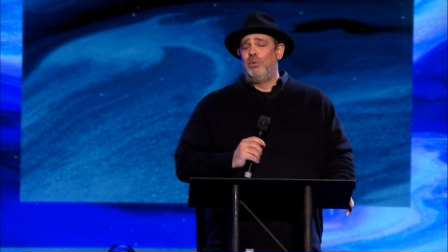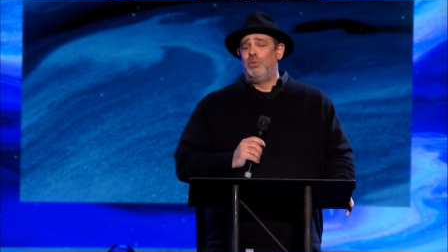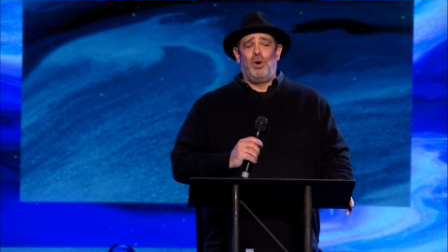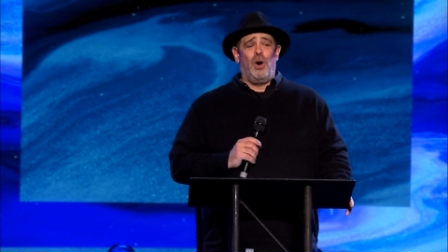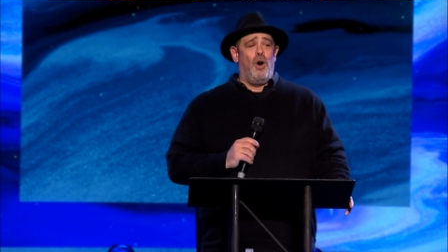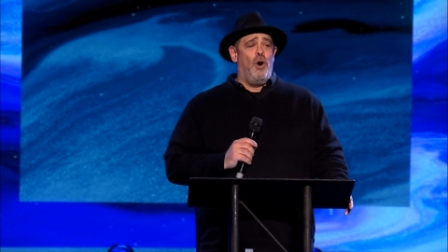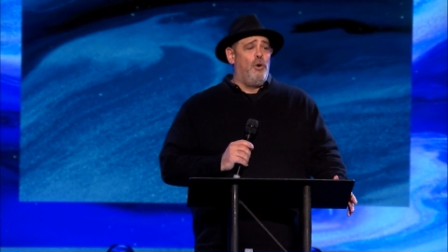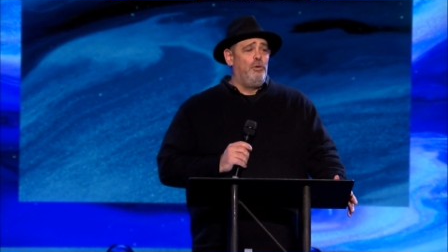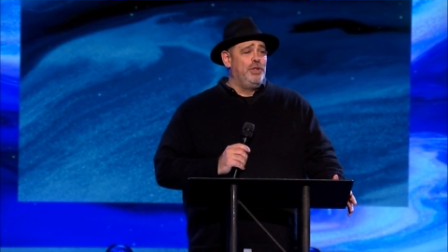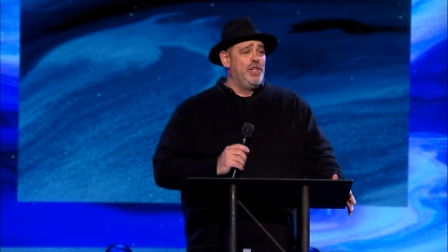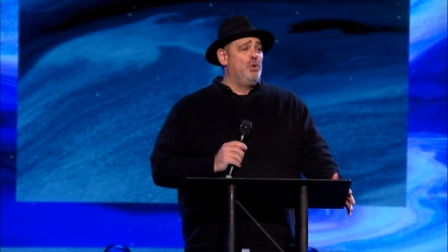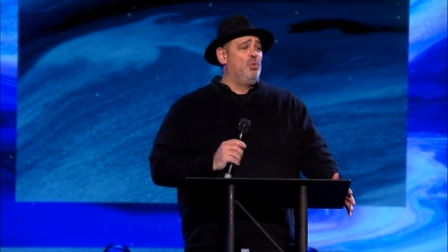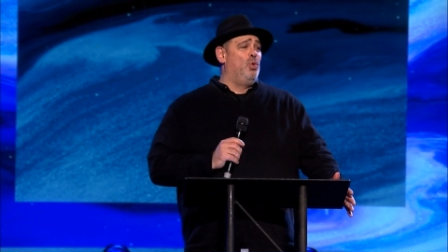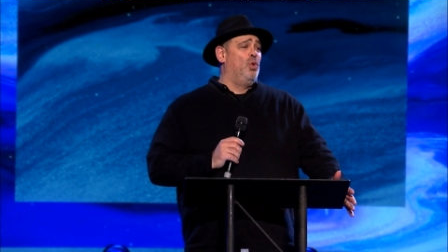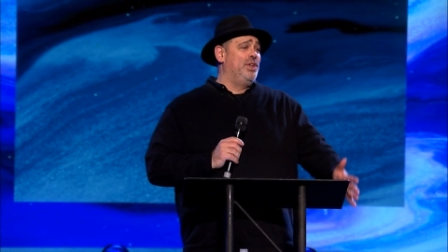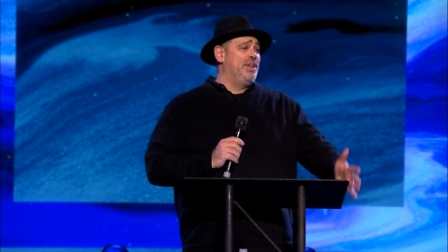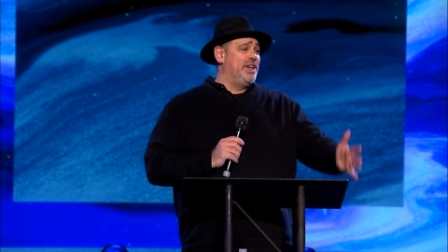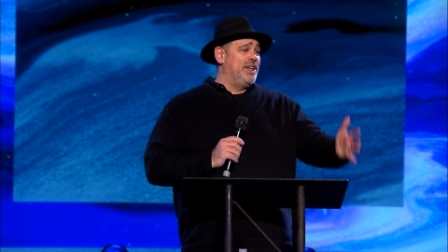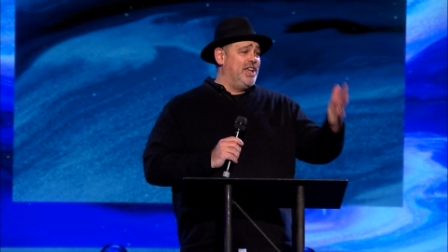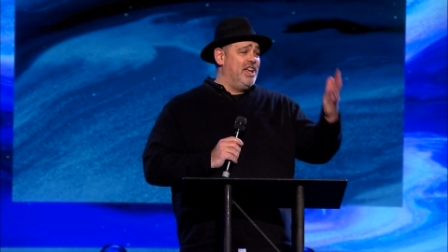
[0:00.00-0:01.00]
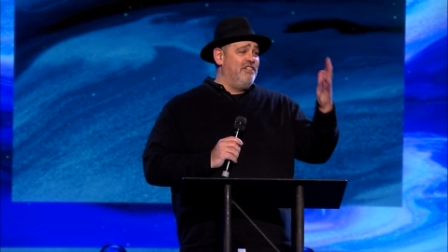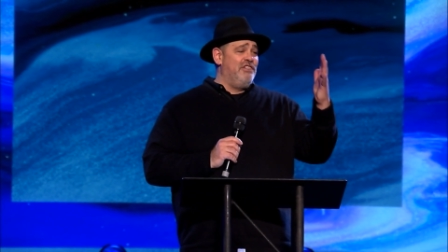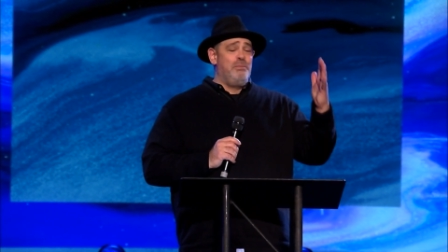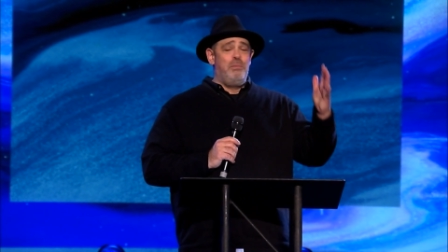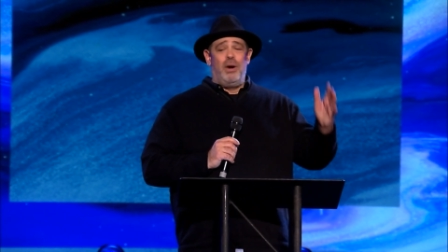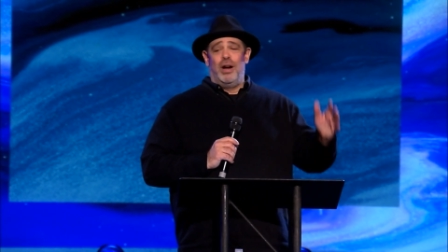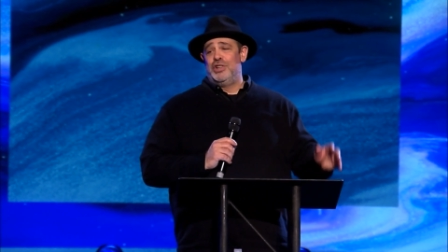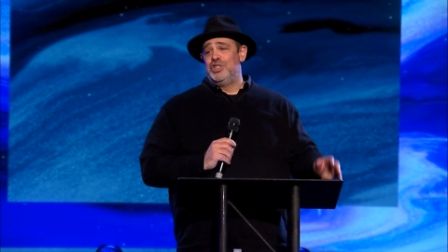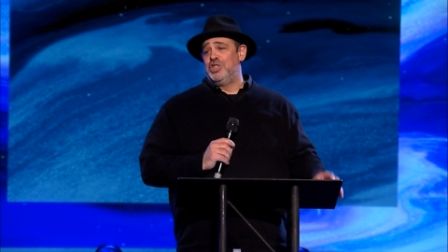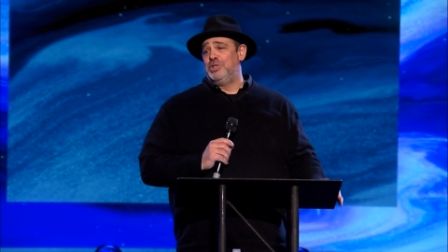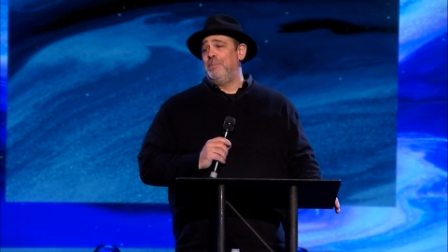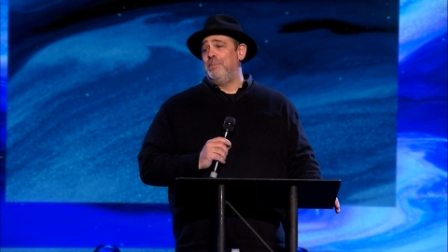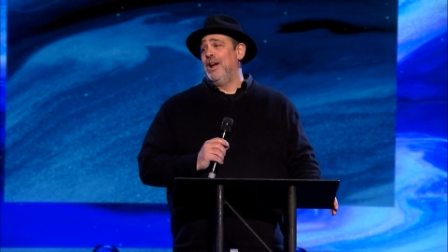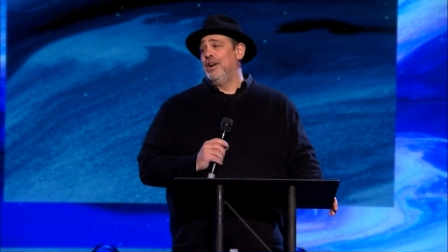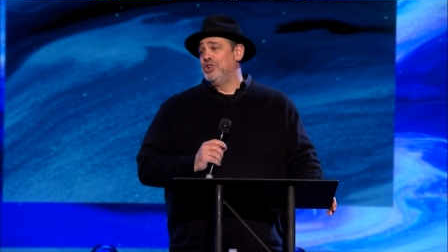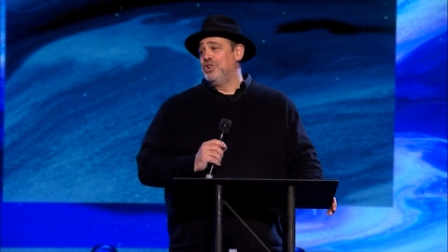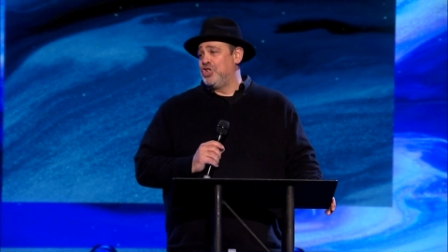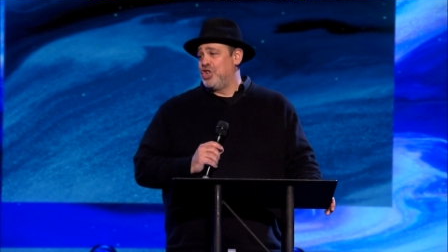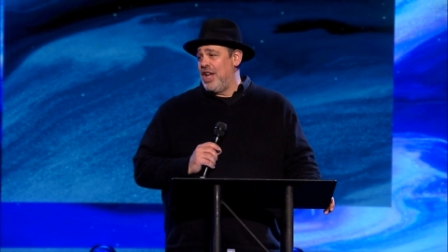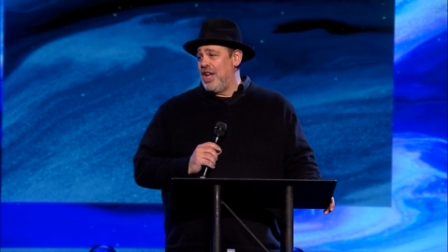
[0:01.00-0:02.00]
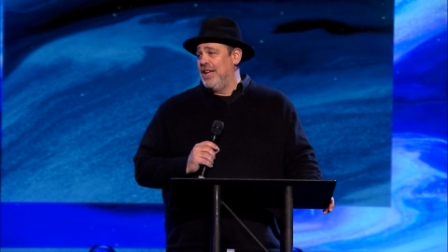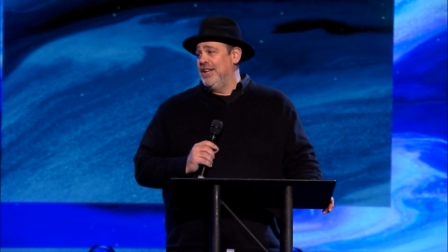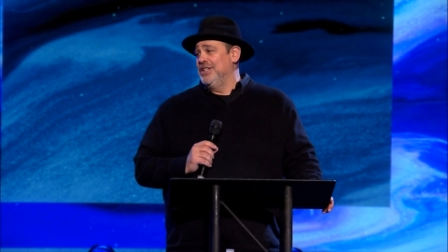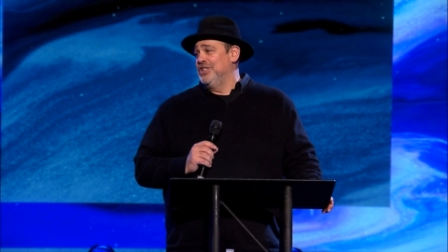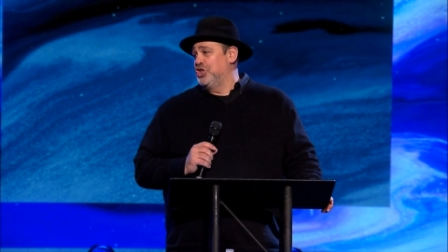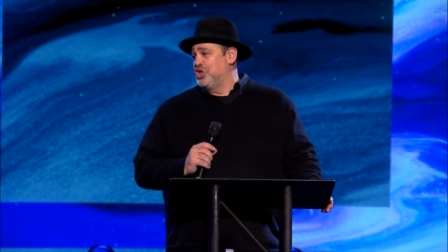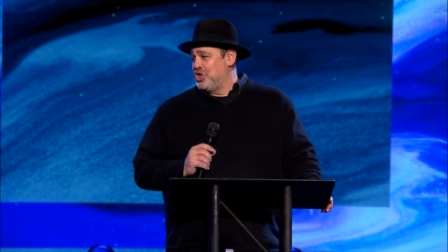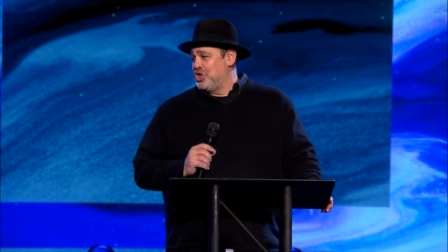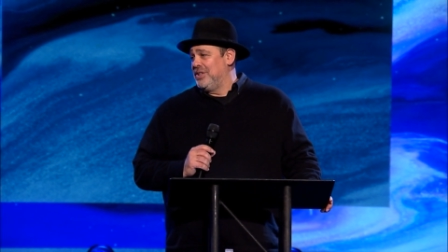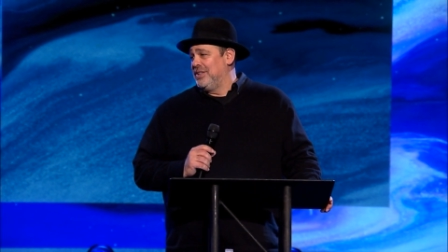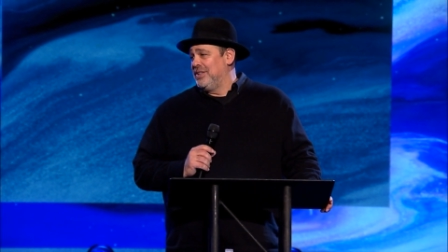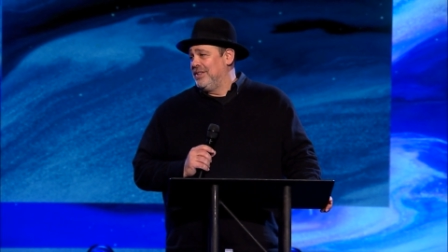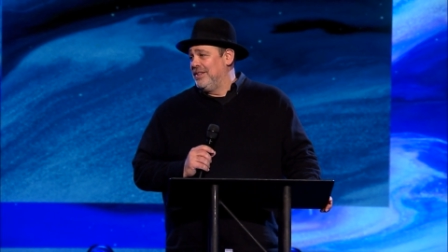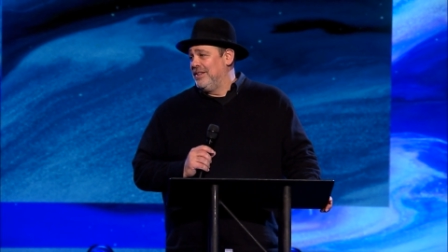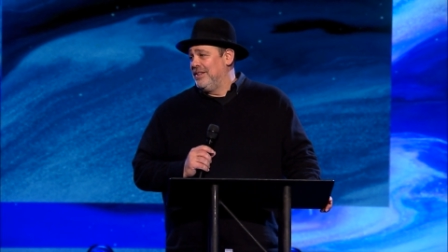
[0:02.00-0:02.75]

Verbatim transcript: but we're only willing to give them our spare change.